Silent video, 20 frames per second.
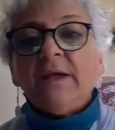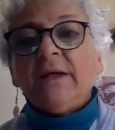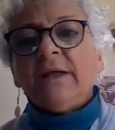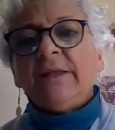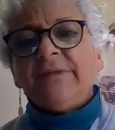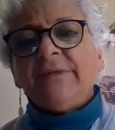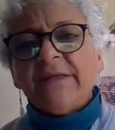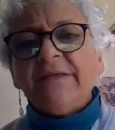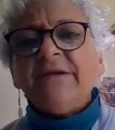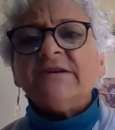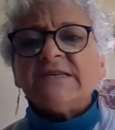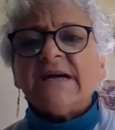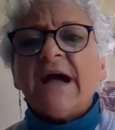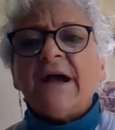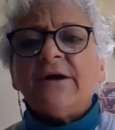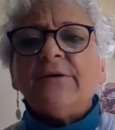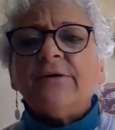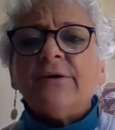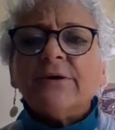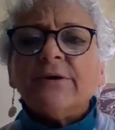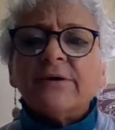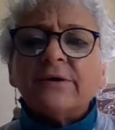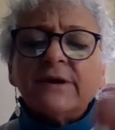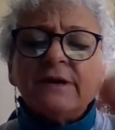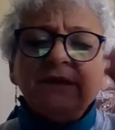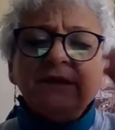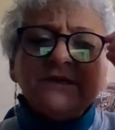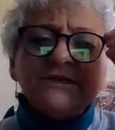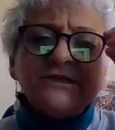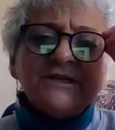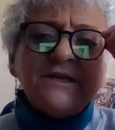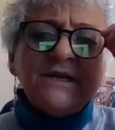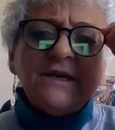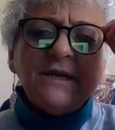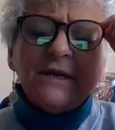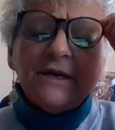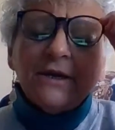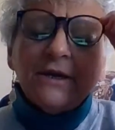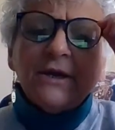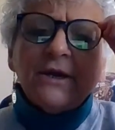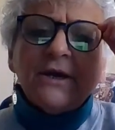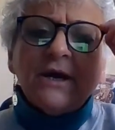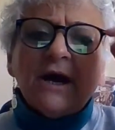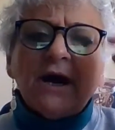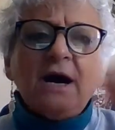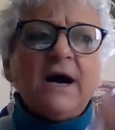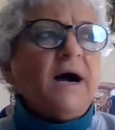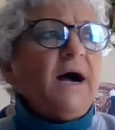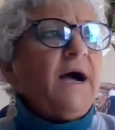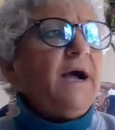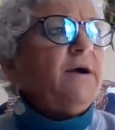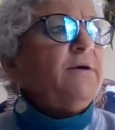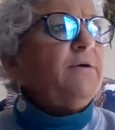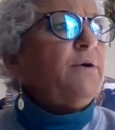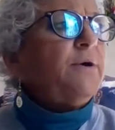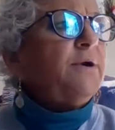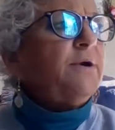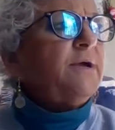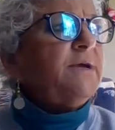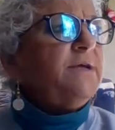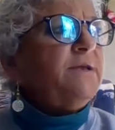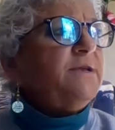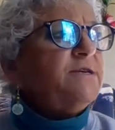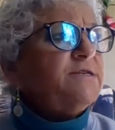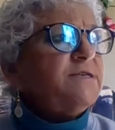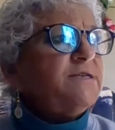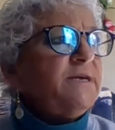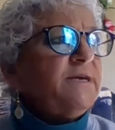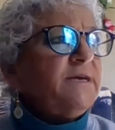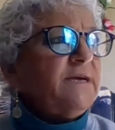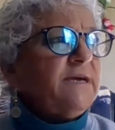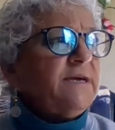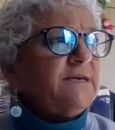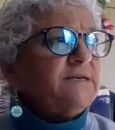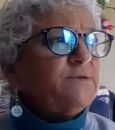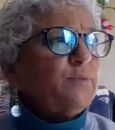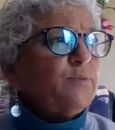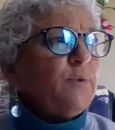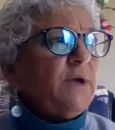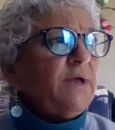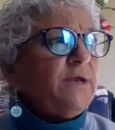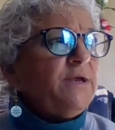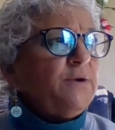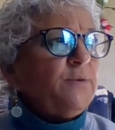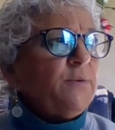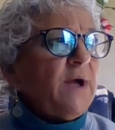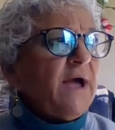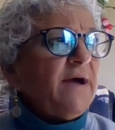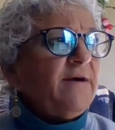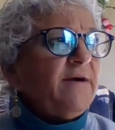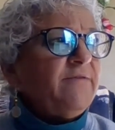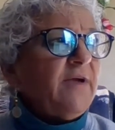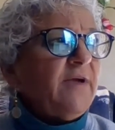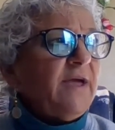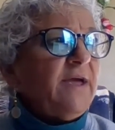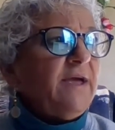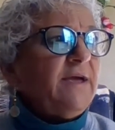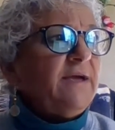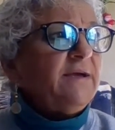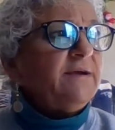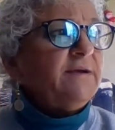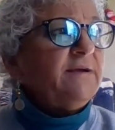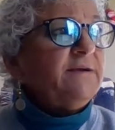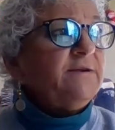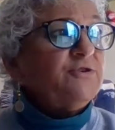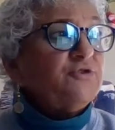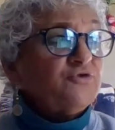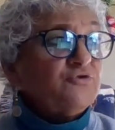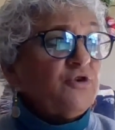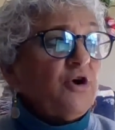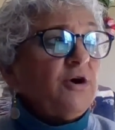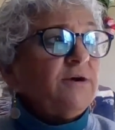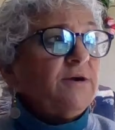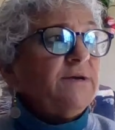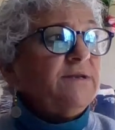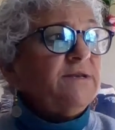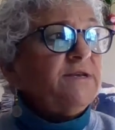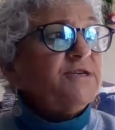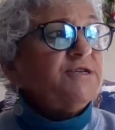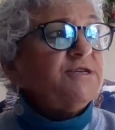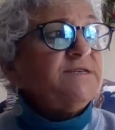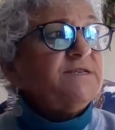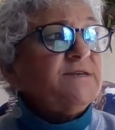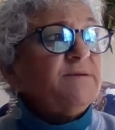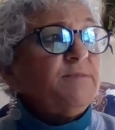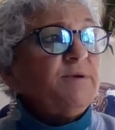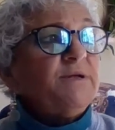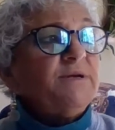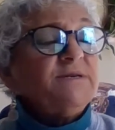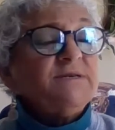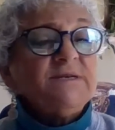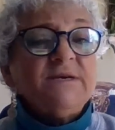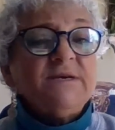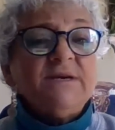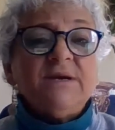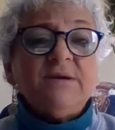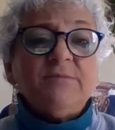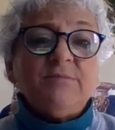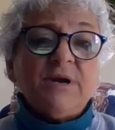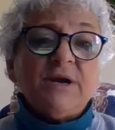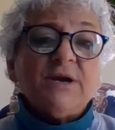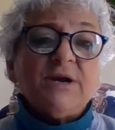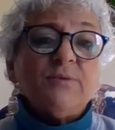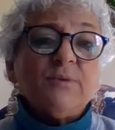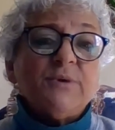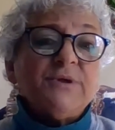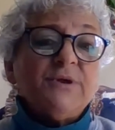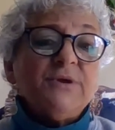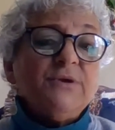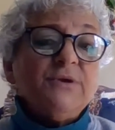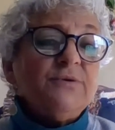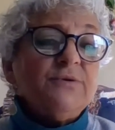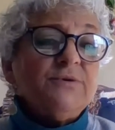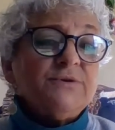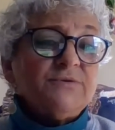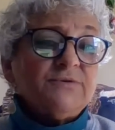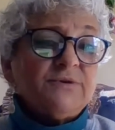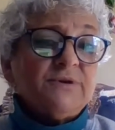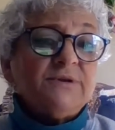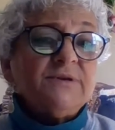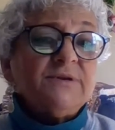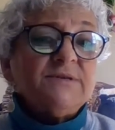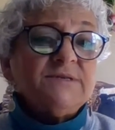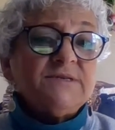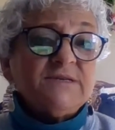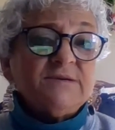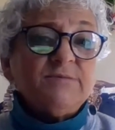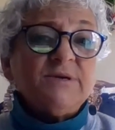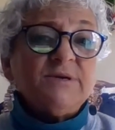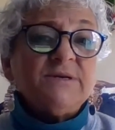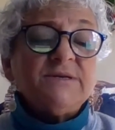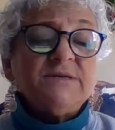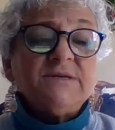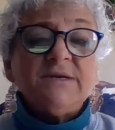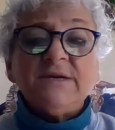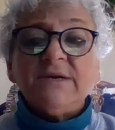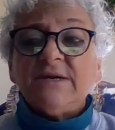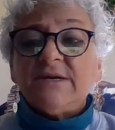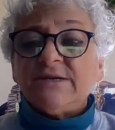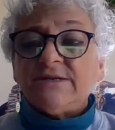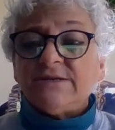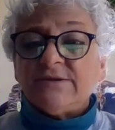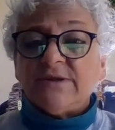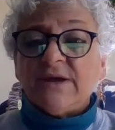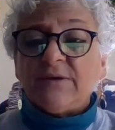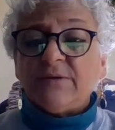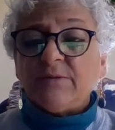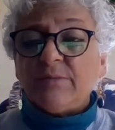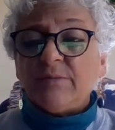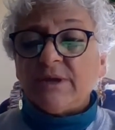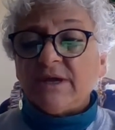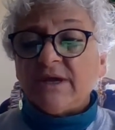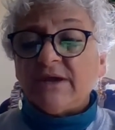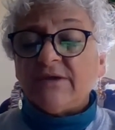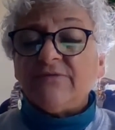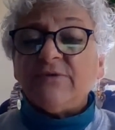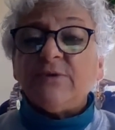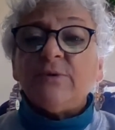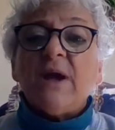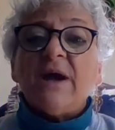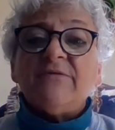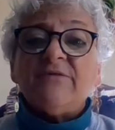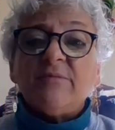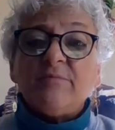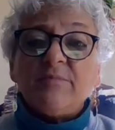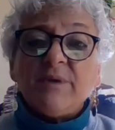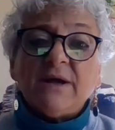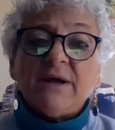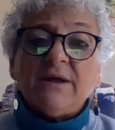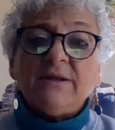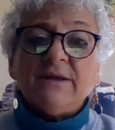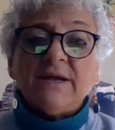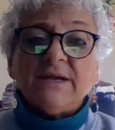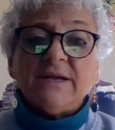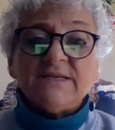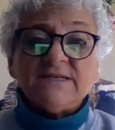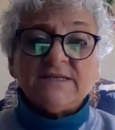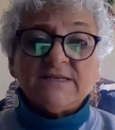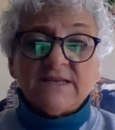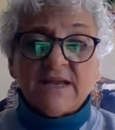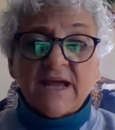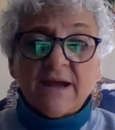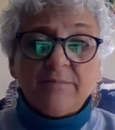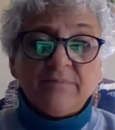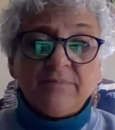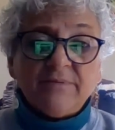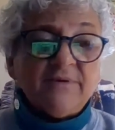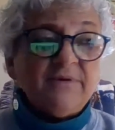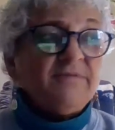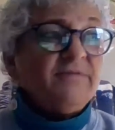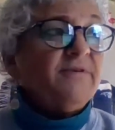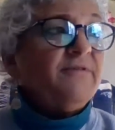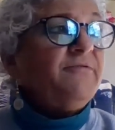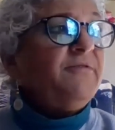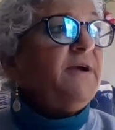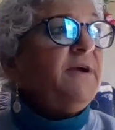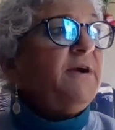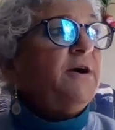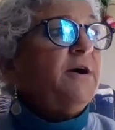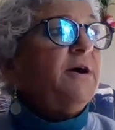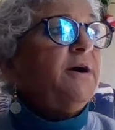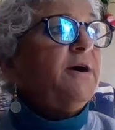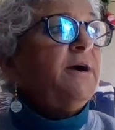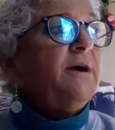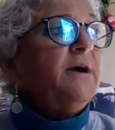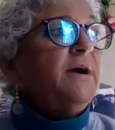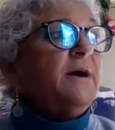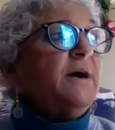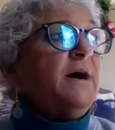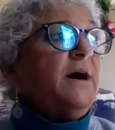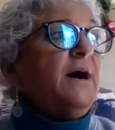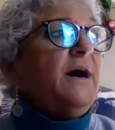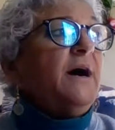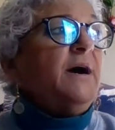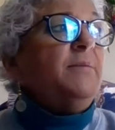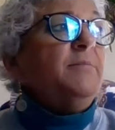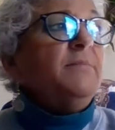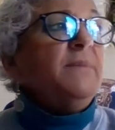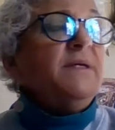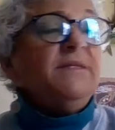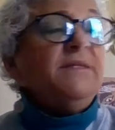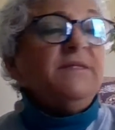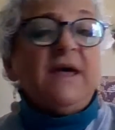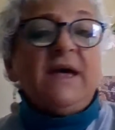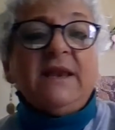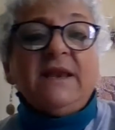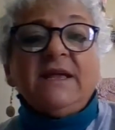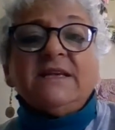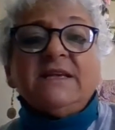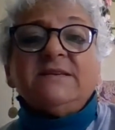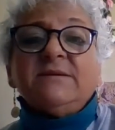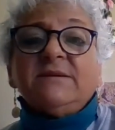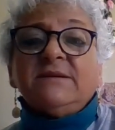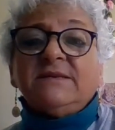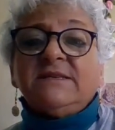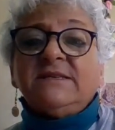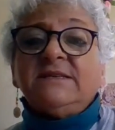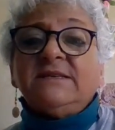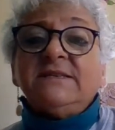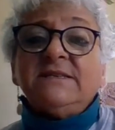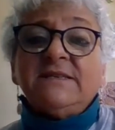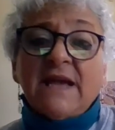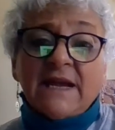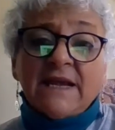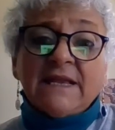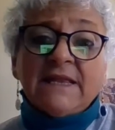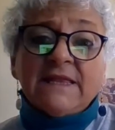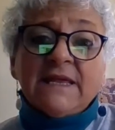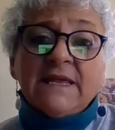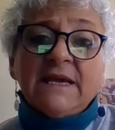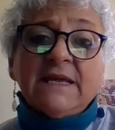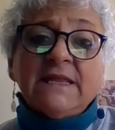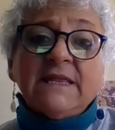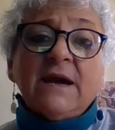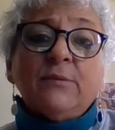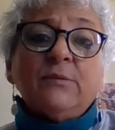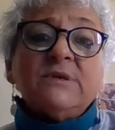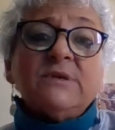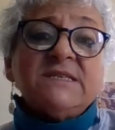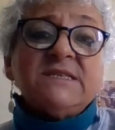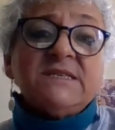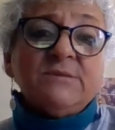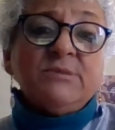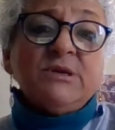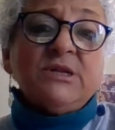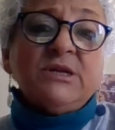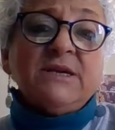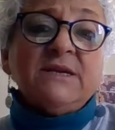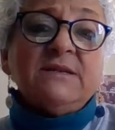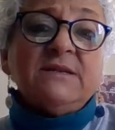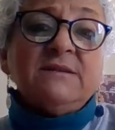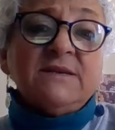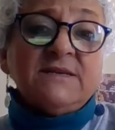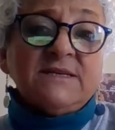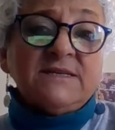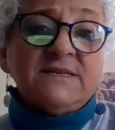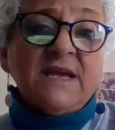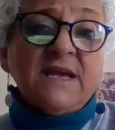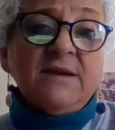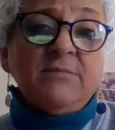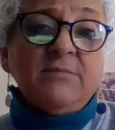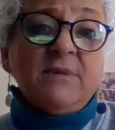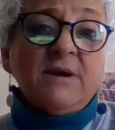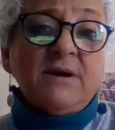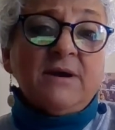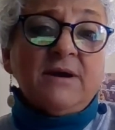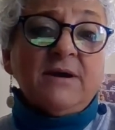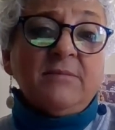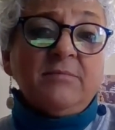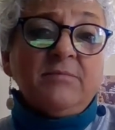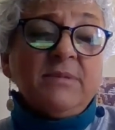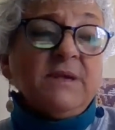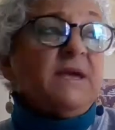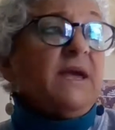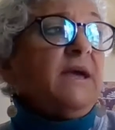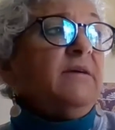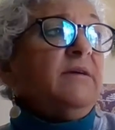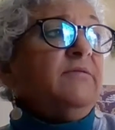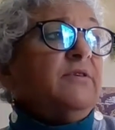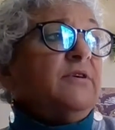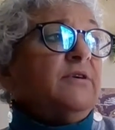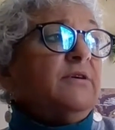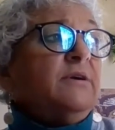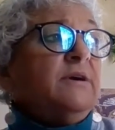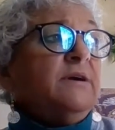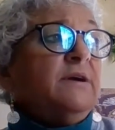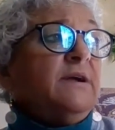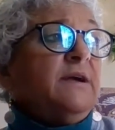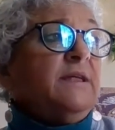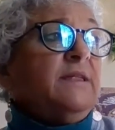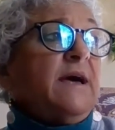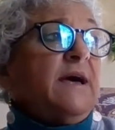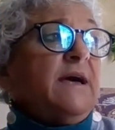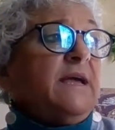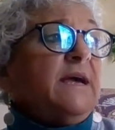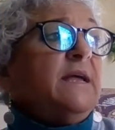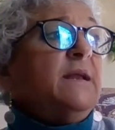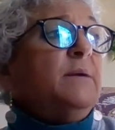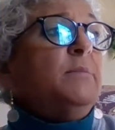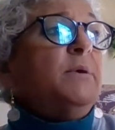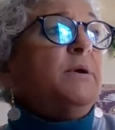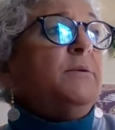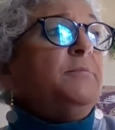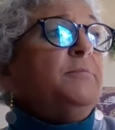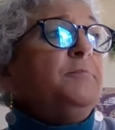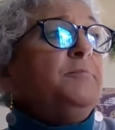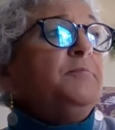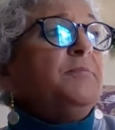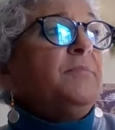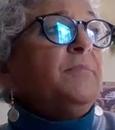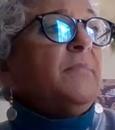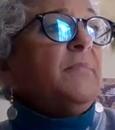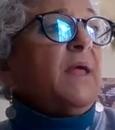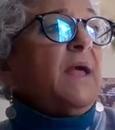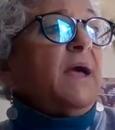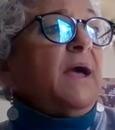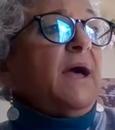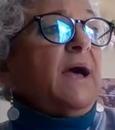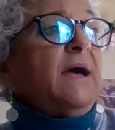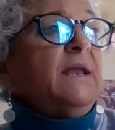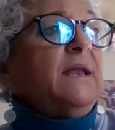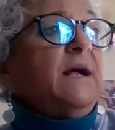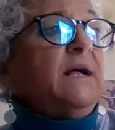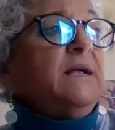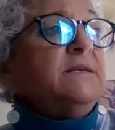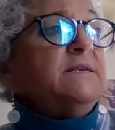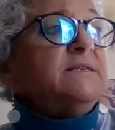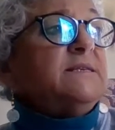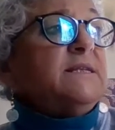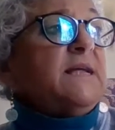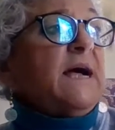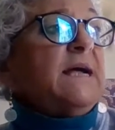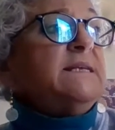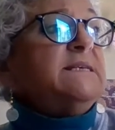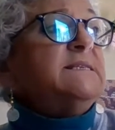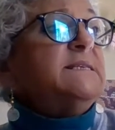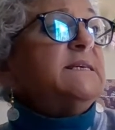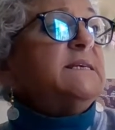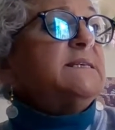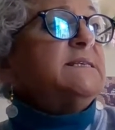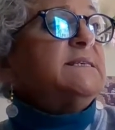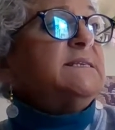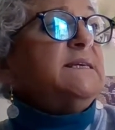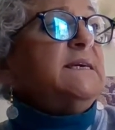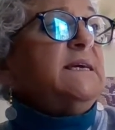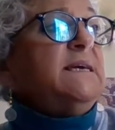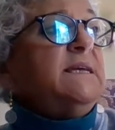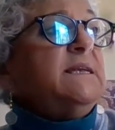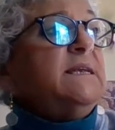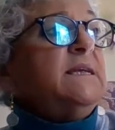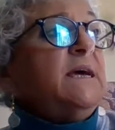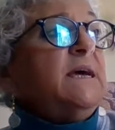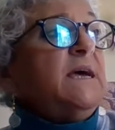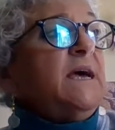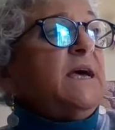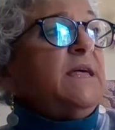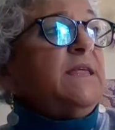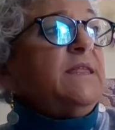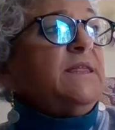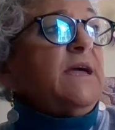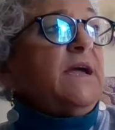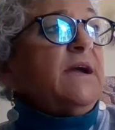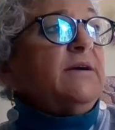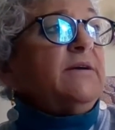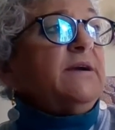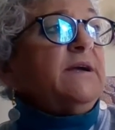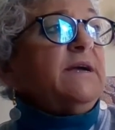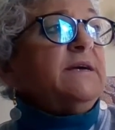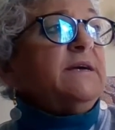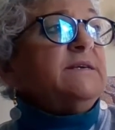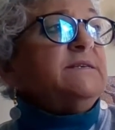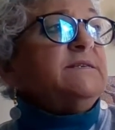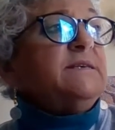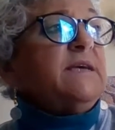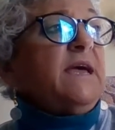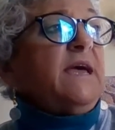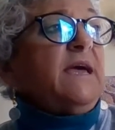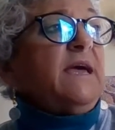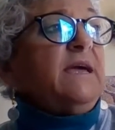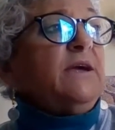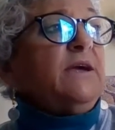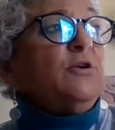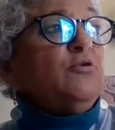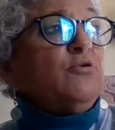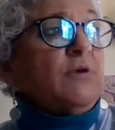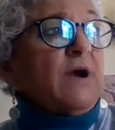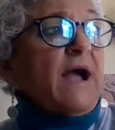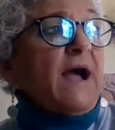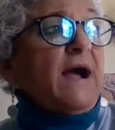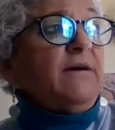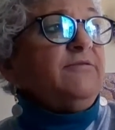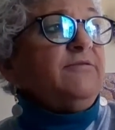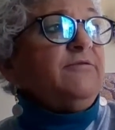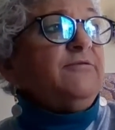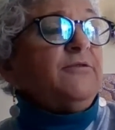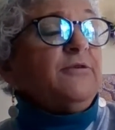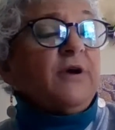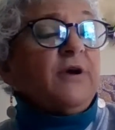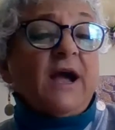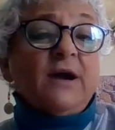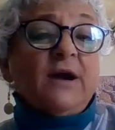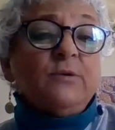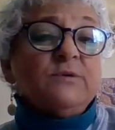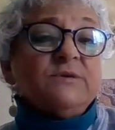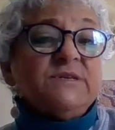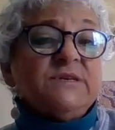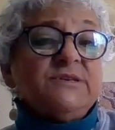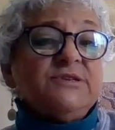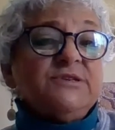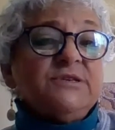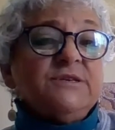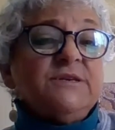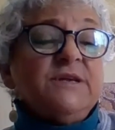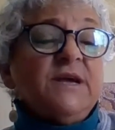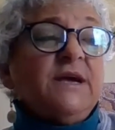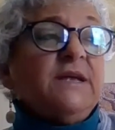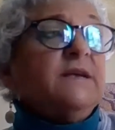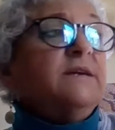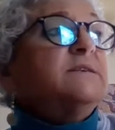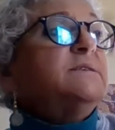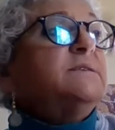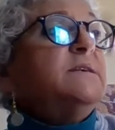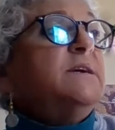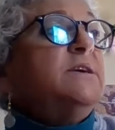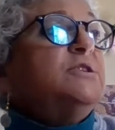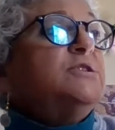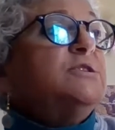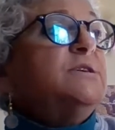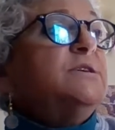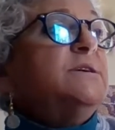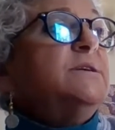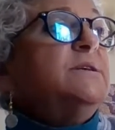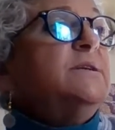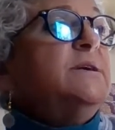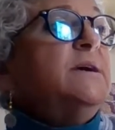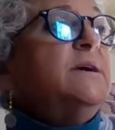there's higher order conditioning. Higher order conditioning is when you have a strong conditioned stimulus paired with a neutral stimulus. So that would be if you have a bell and snap of a finger, then it's the second thing that will stimulate the same behavior in that animal. And on slide 16, there is a graph for acquisition and extinction,